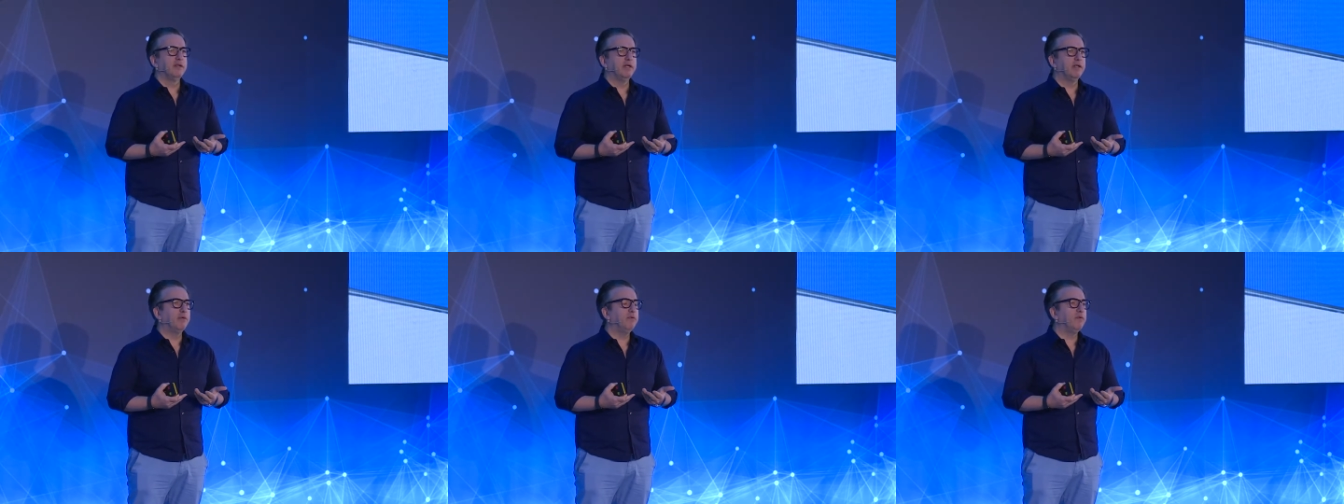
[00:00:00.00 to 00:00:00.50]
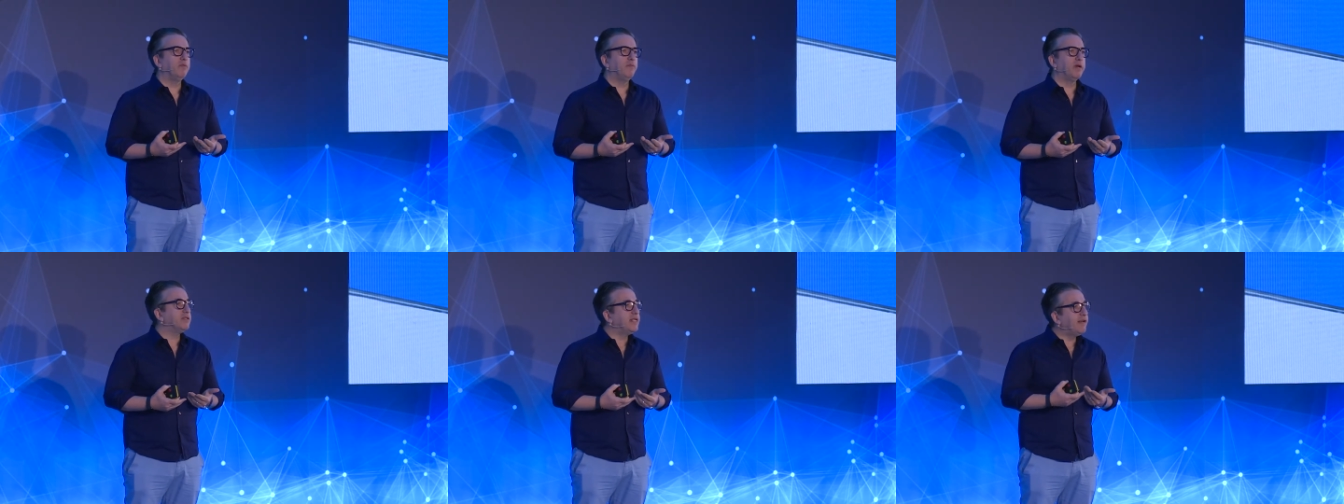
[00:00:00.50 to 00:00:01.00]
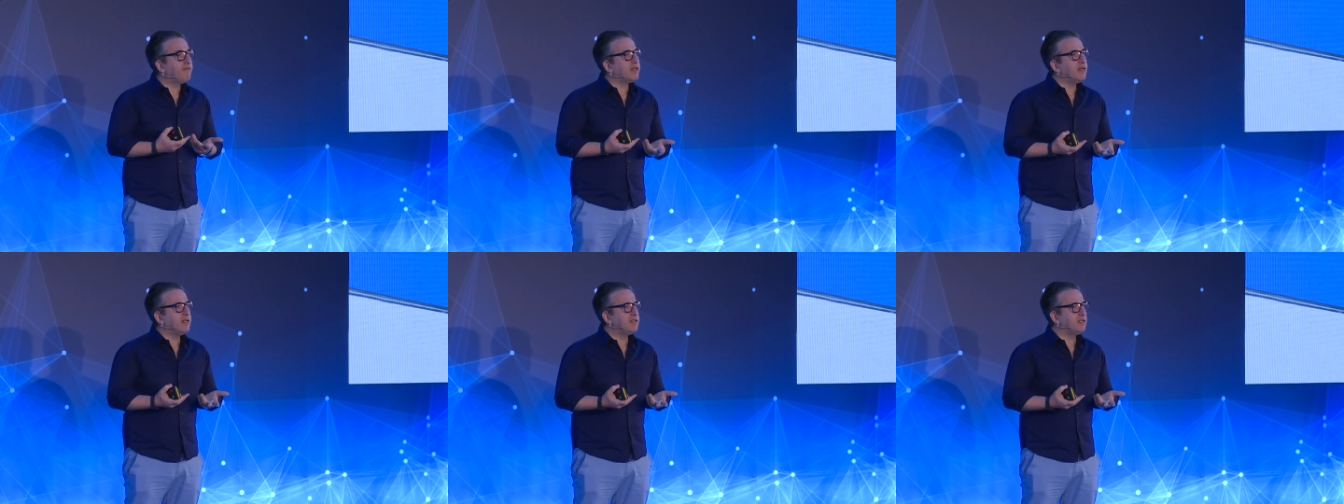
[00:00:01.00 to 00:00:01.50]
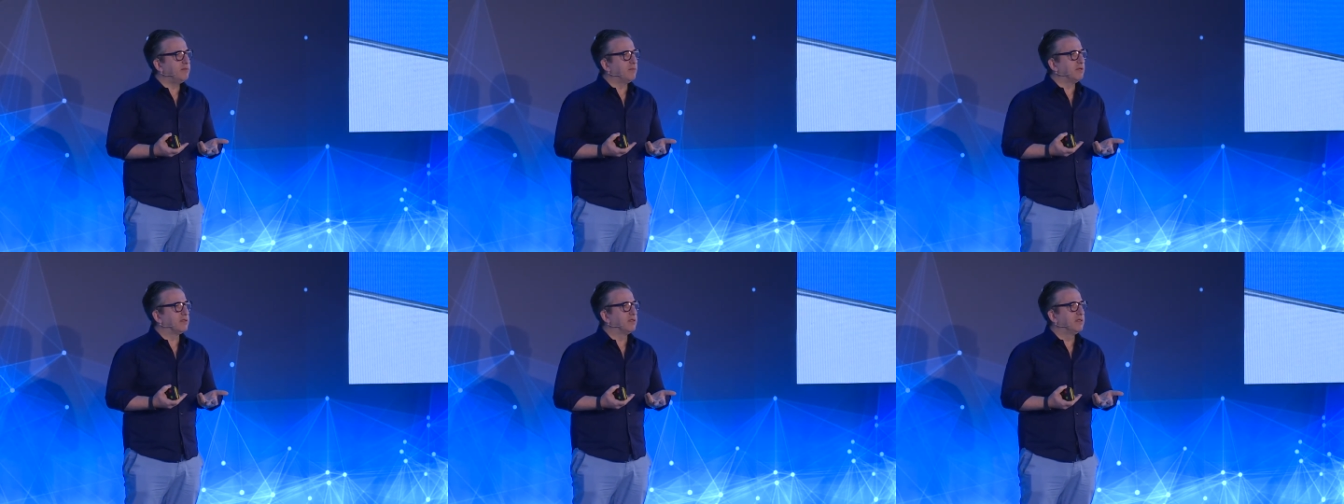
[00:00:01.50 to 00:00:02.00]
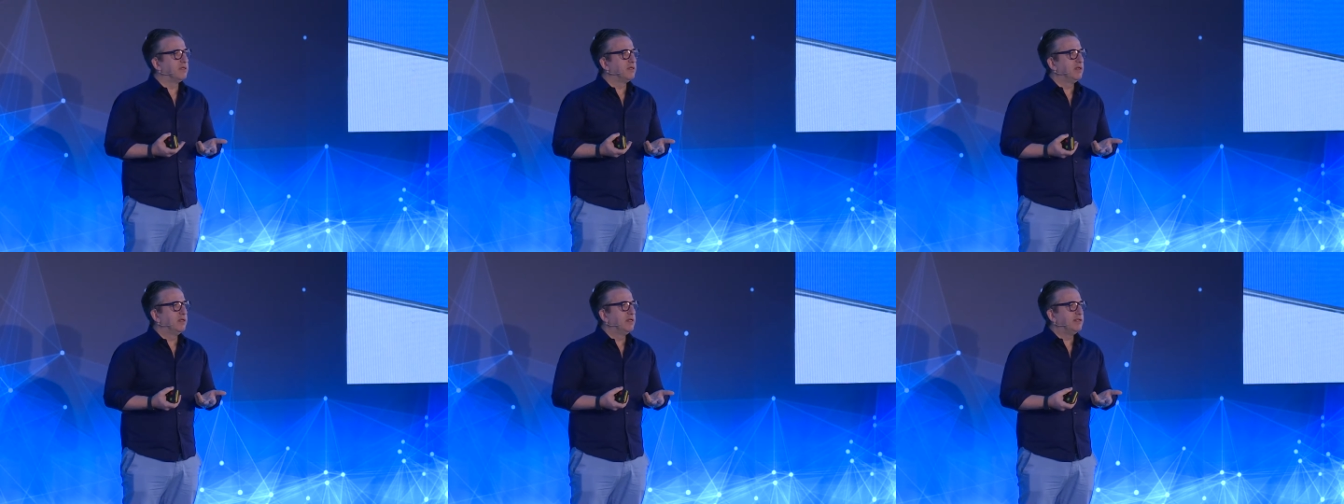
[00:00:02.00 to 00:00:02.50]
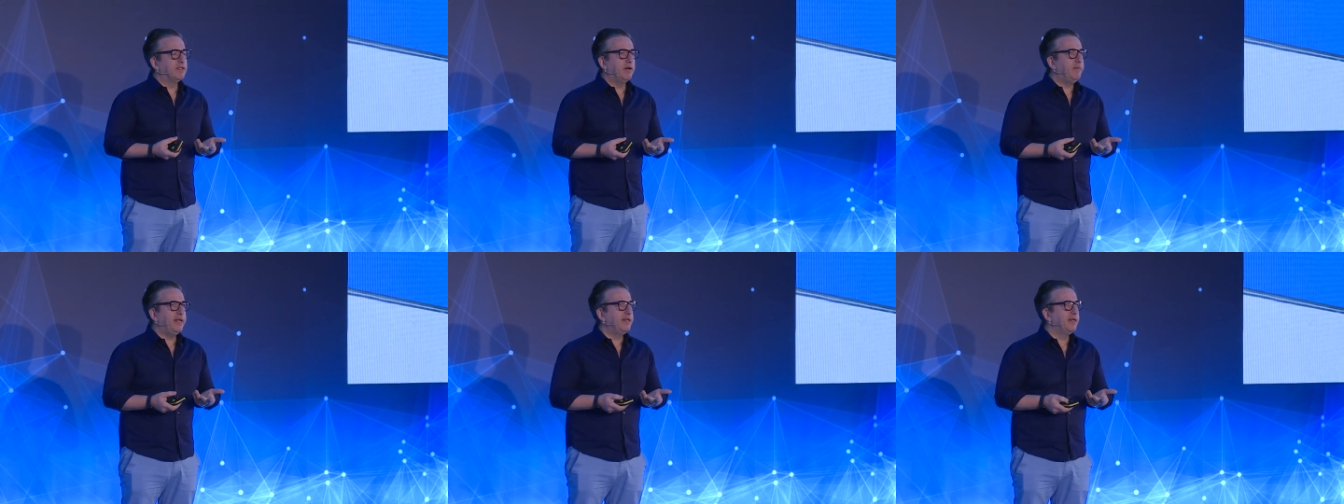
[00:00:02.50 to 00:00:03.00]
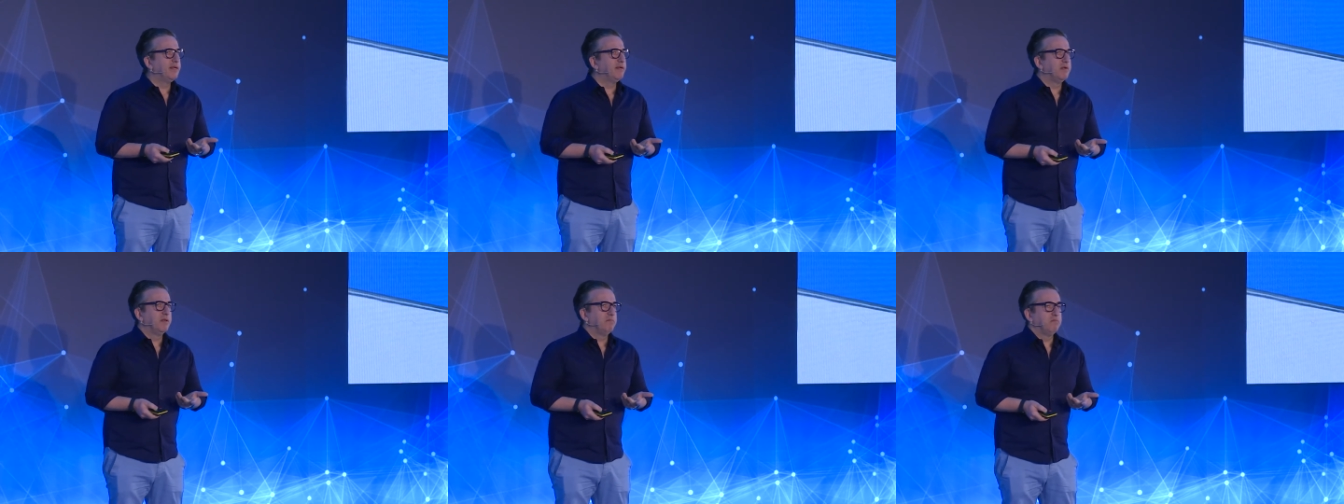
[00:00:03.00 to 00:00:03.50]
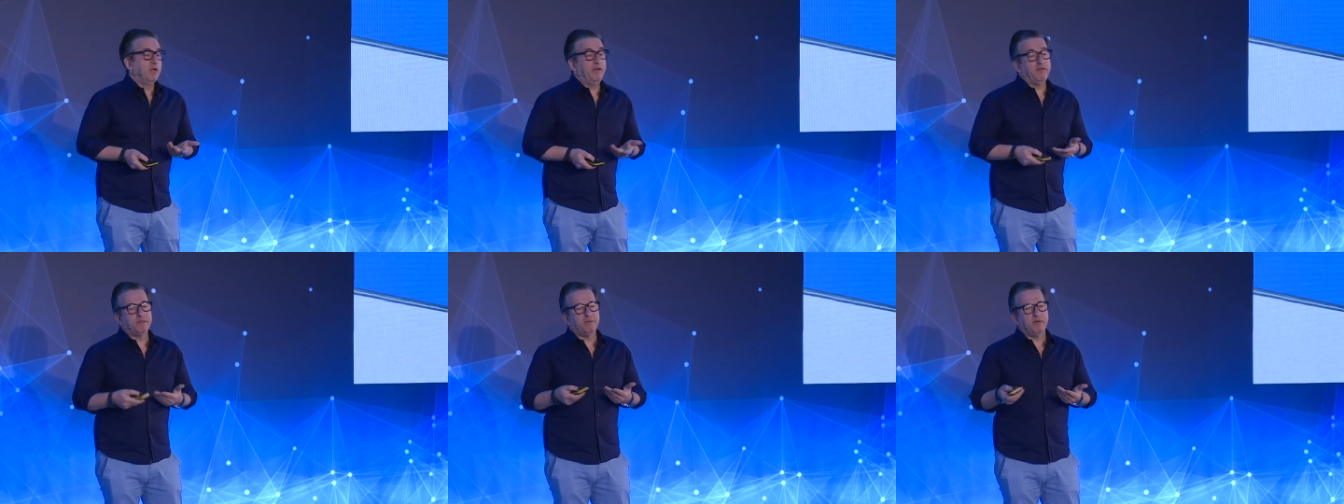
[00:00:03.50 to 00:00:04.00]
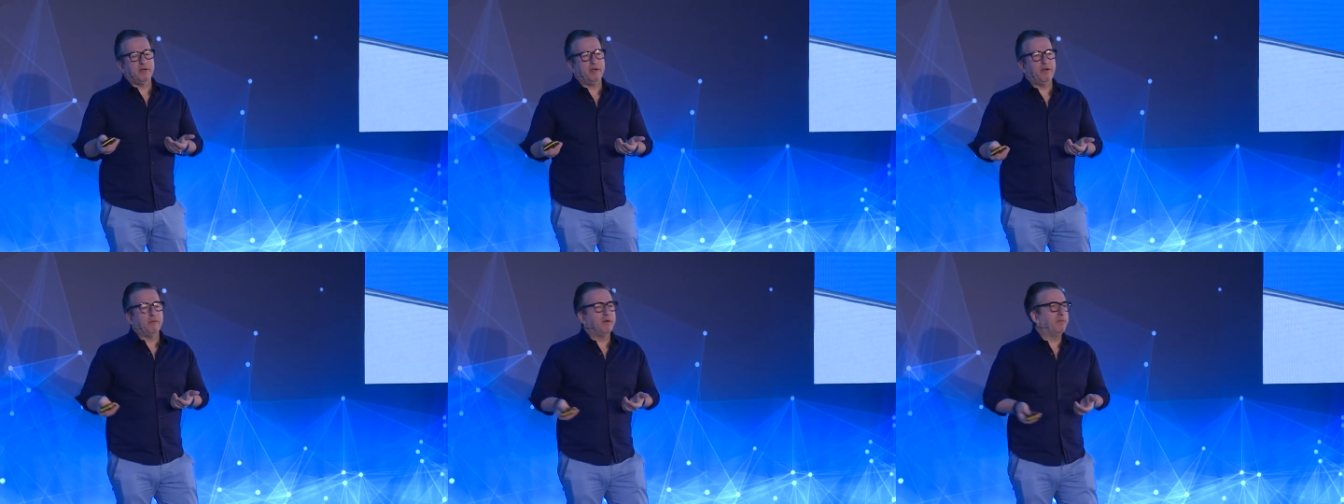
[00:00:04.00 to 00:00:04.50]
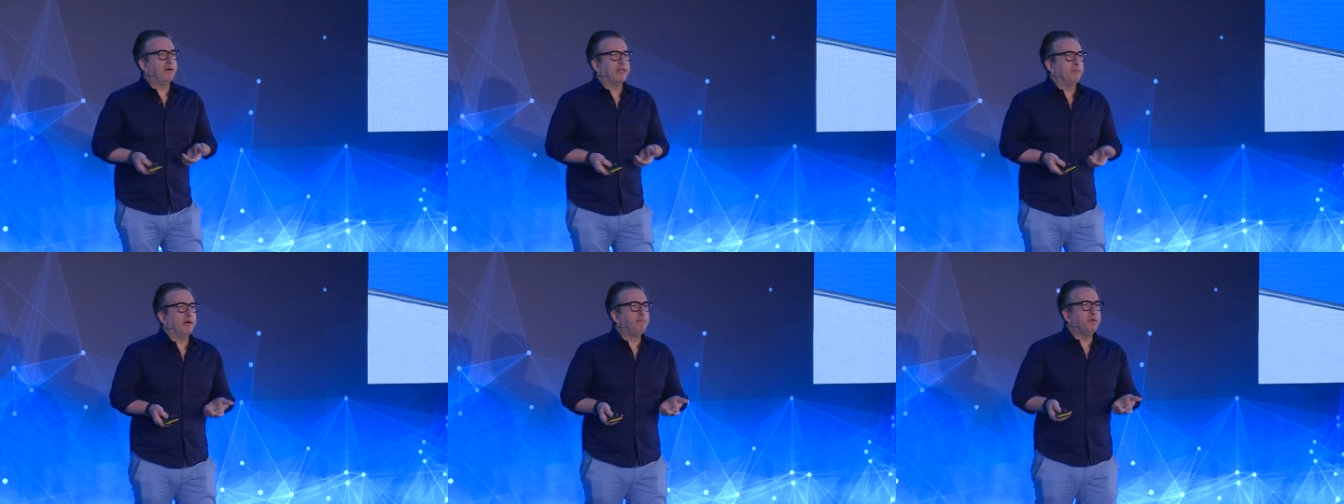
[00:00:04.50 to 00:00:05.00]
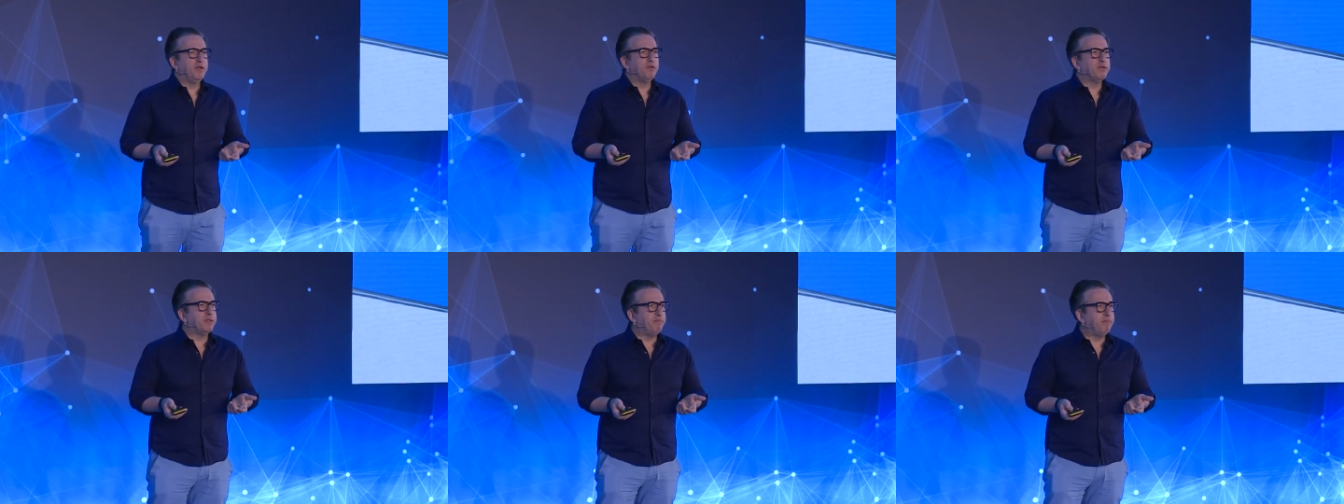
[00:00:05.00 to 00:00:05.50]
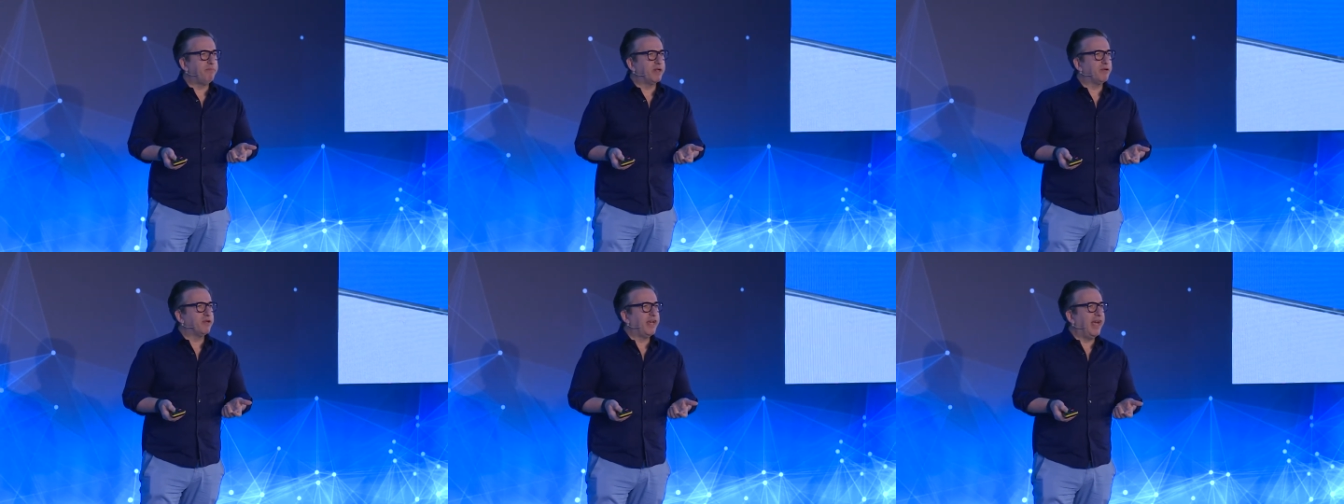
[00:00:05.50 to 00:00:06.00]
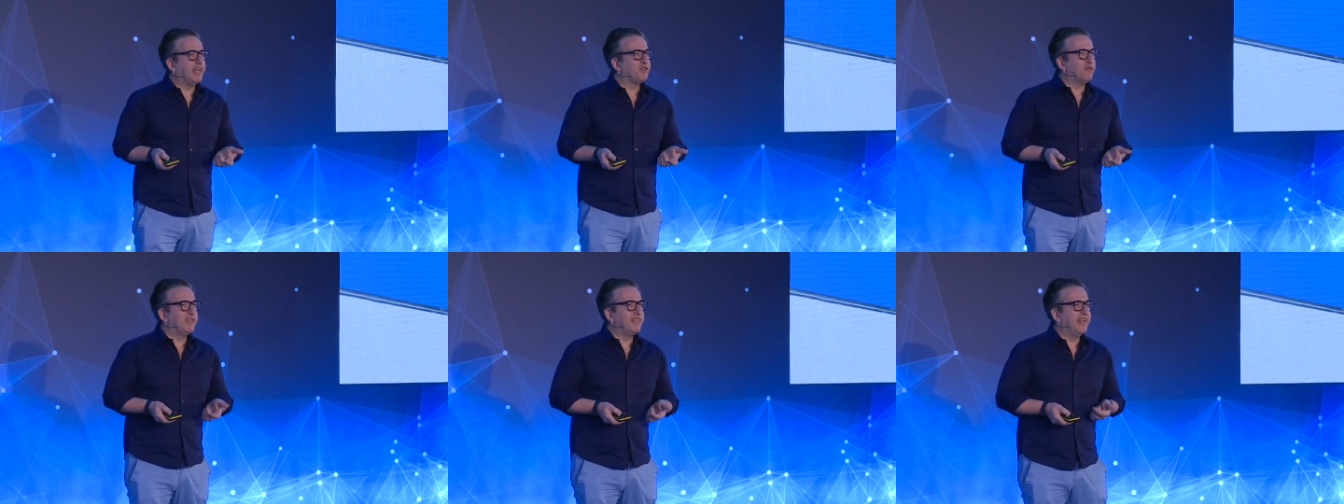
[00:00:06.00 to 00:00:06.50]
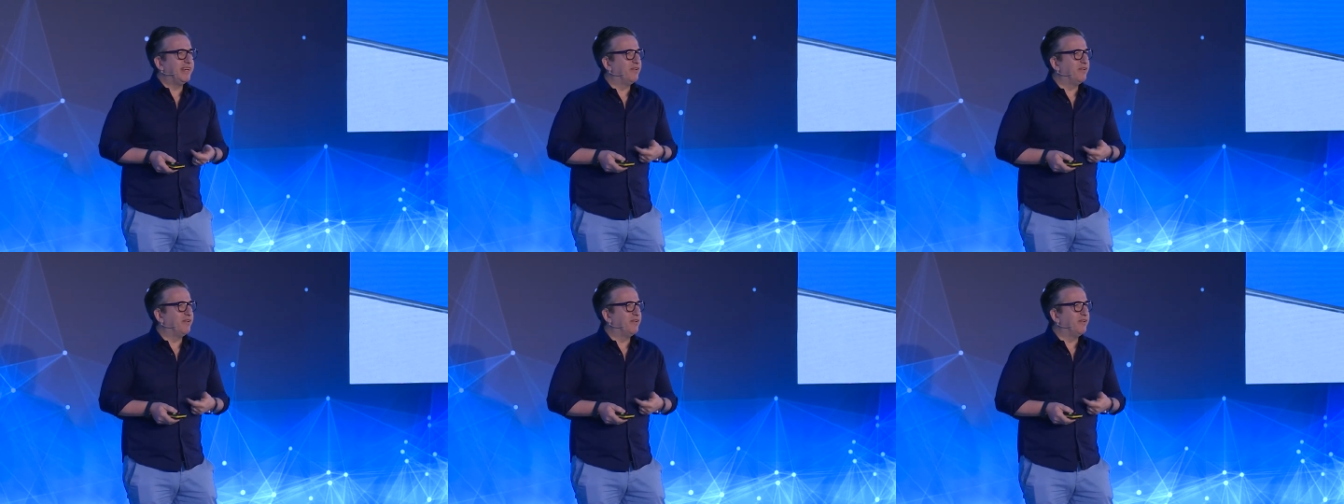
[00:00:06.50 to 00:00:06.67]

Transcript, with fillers: You know, because they have their customers. So I mean, if it's, you know, it might, it might be using Bitcoin Cash one day or,